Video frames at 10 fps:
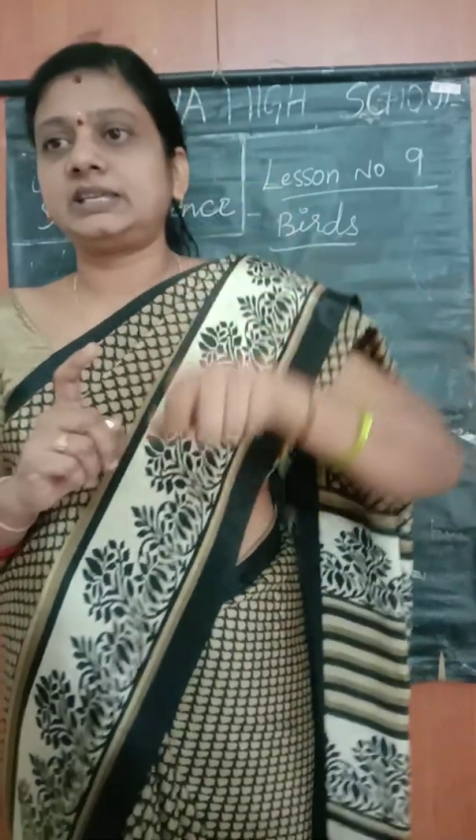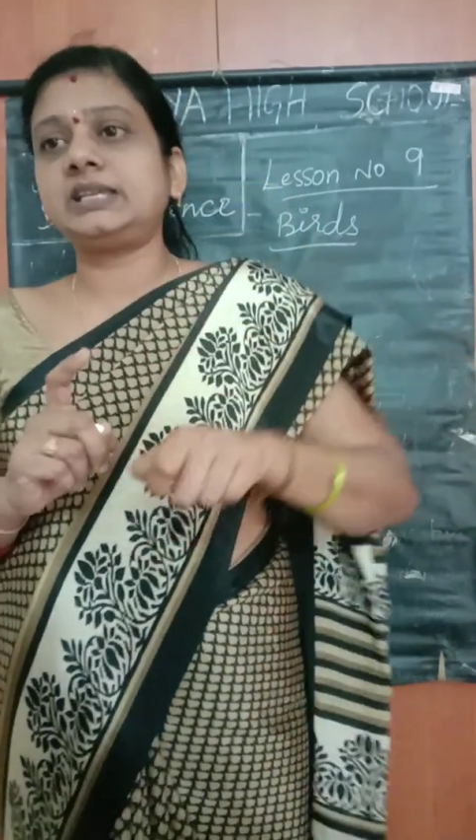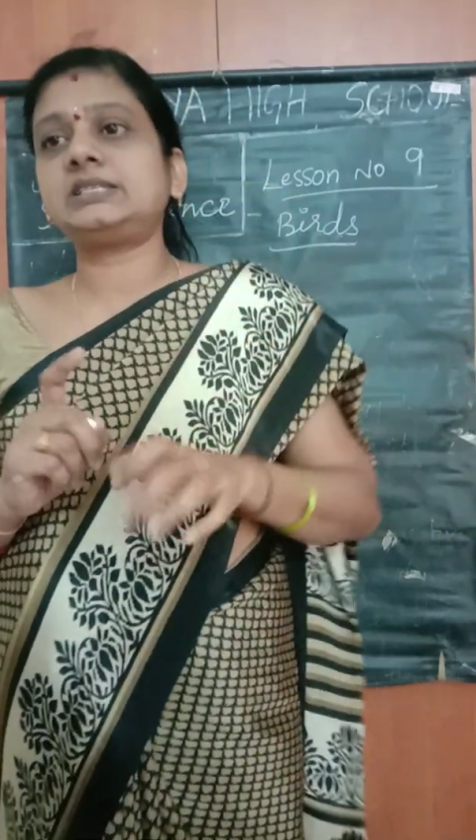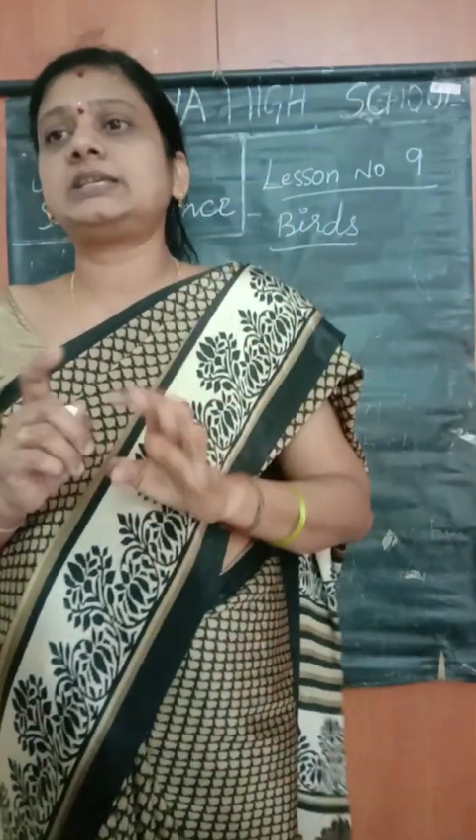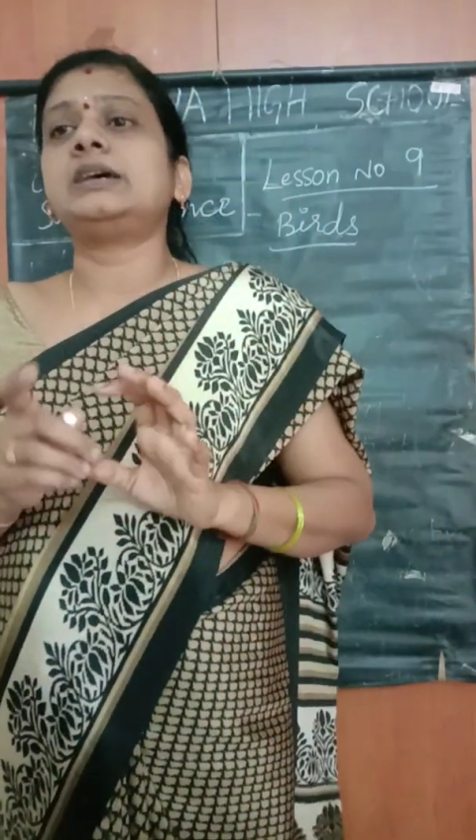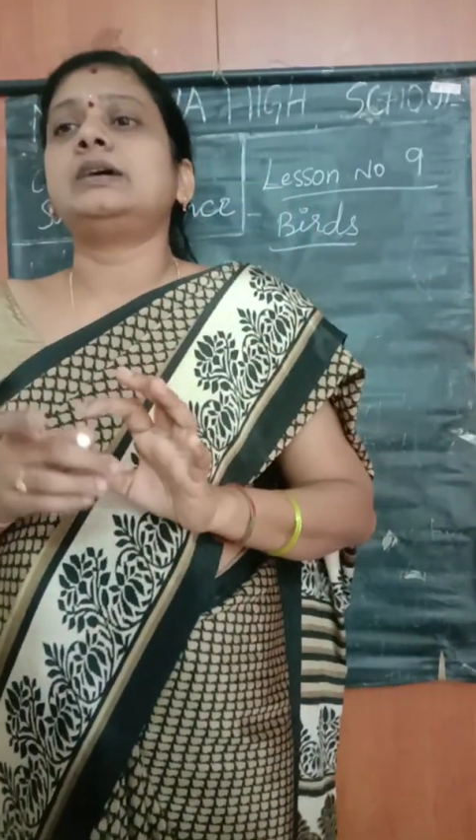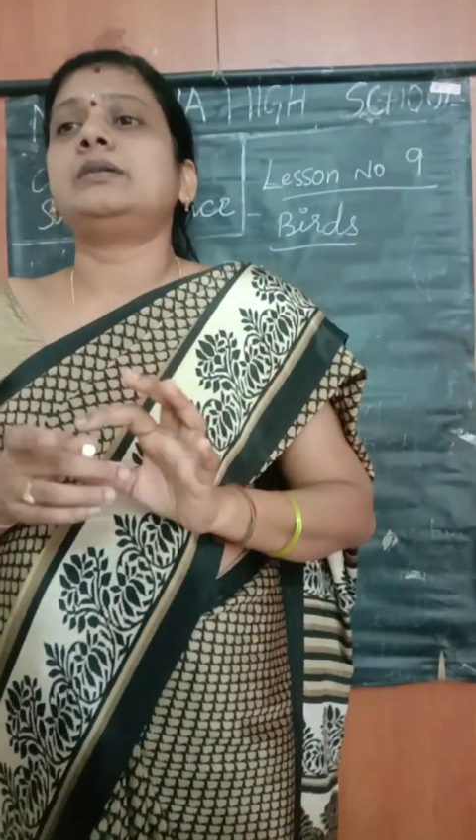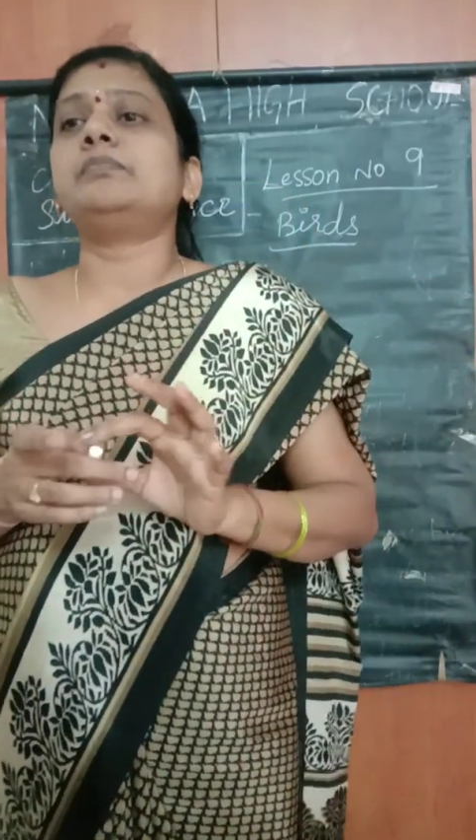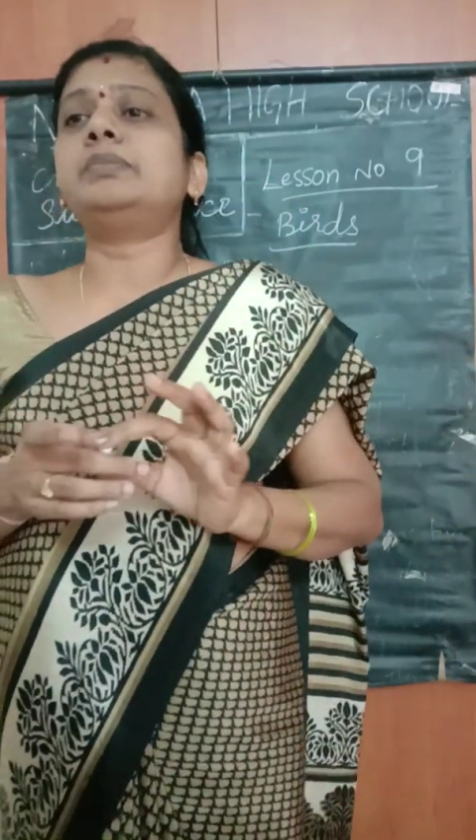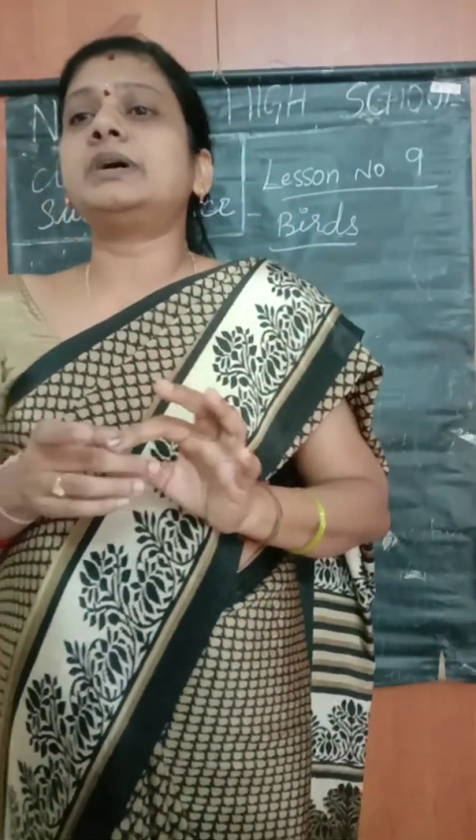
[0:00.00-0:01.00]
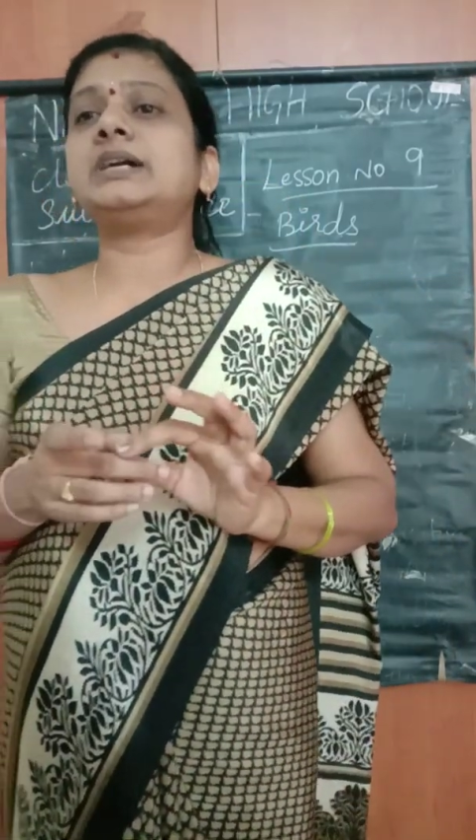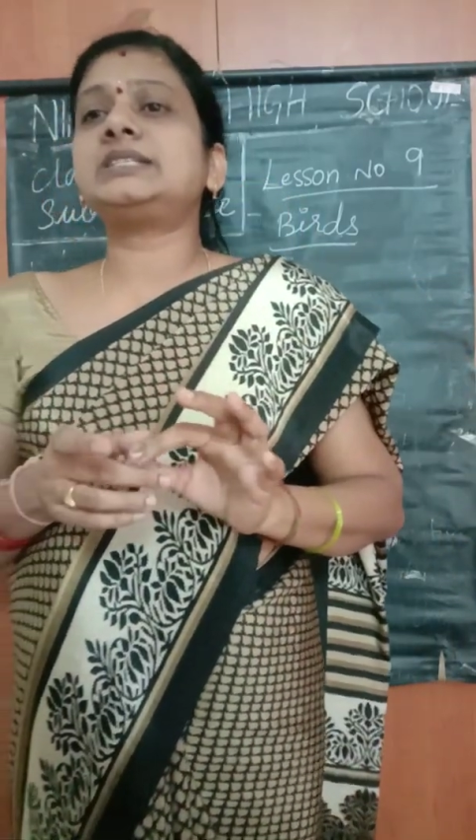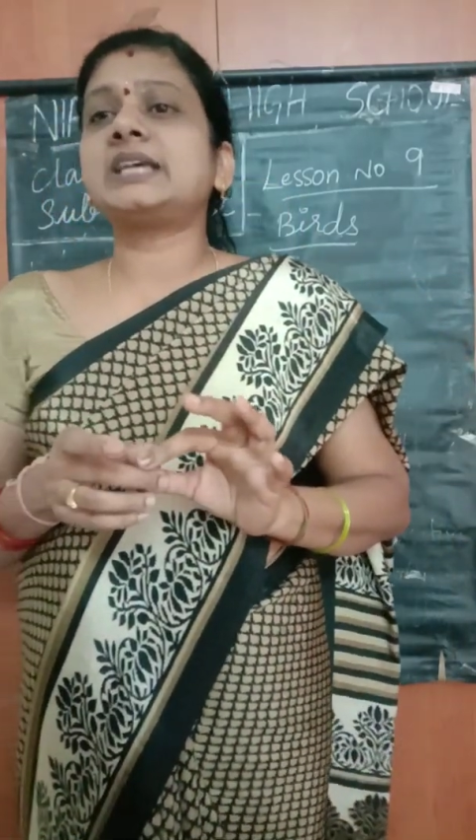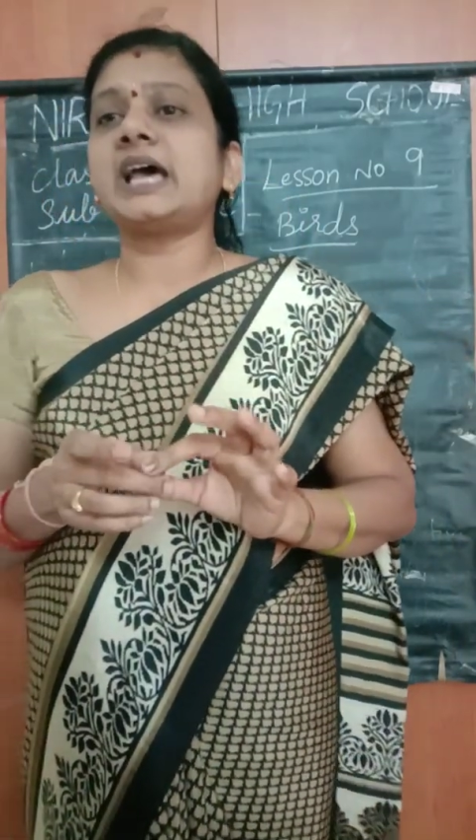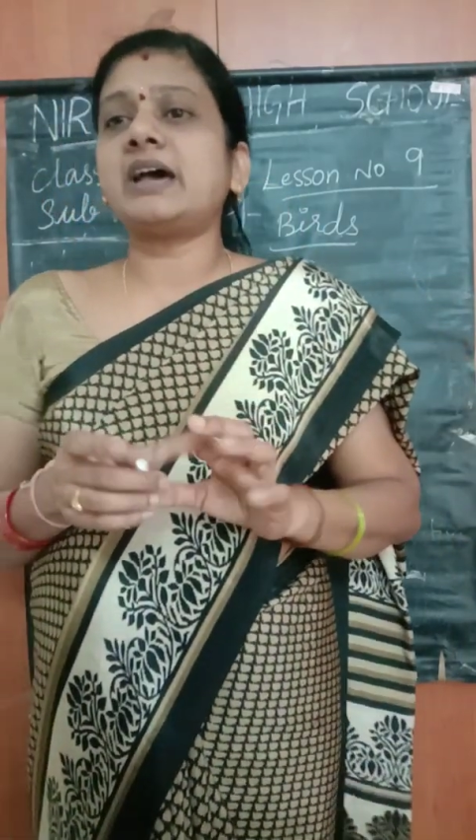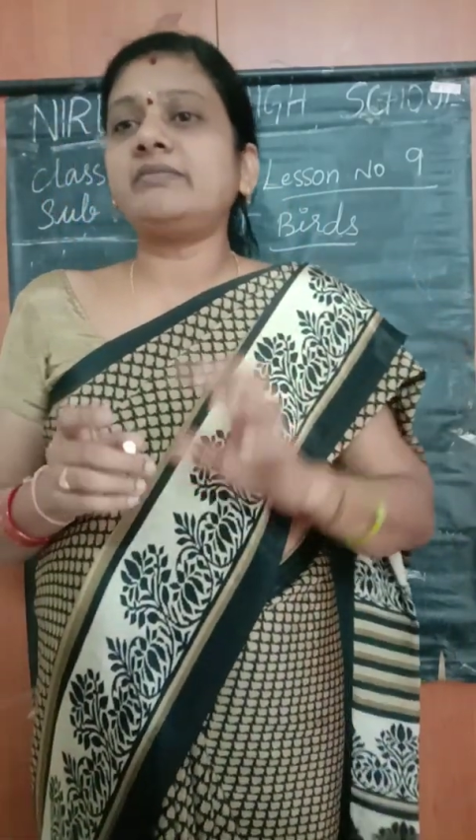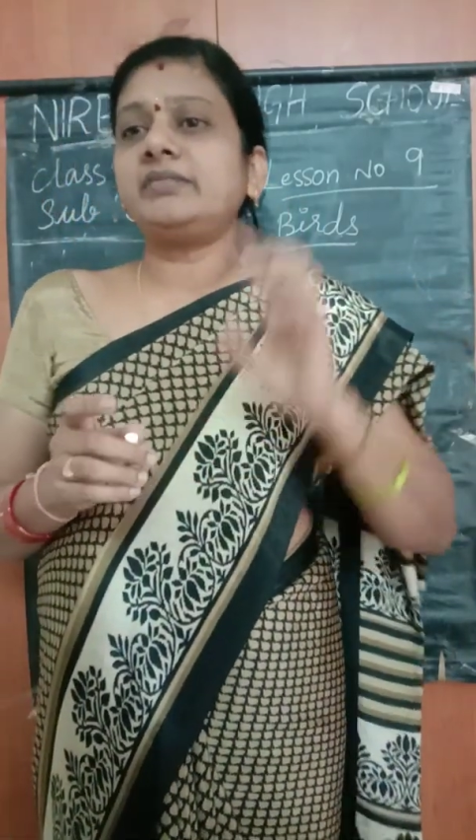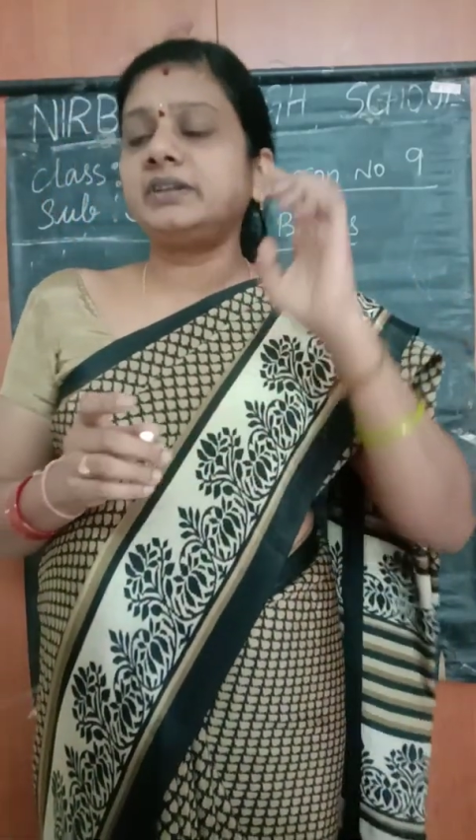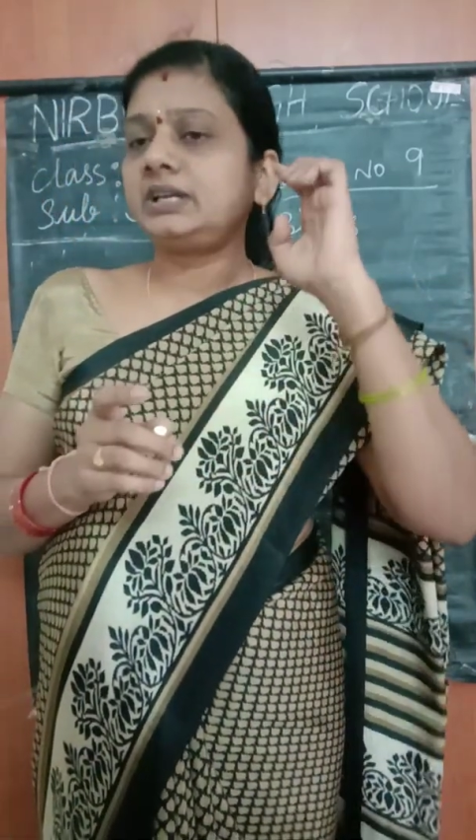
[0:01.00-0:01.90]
Yes, birds have